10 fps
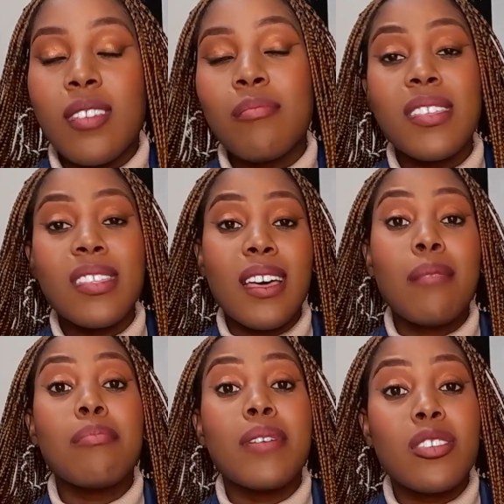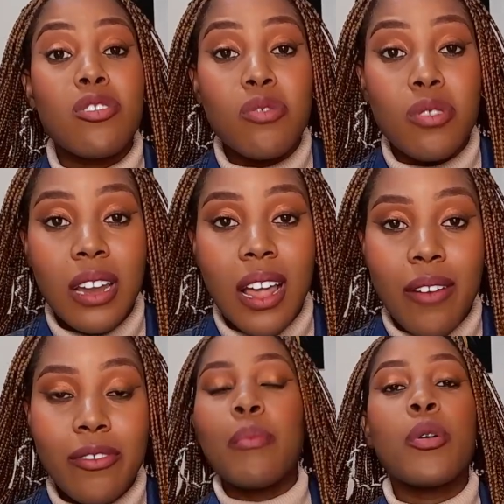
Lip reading: something that makes you laugh.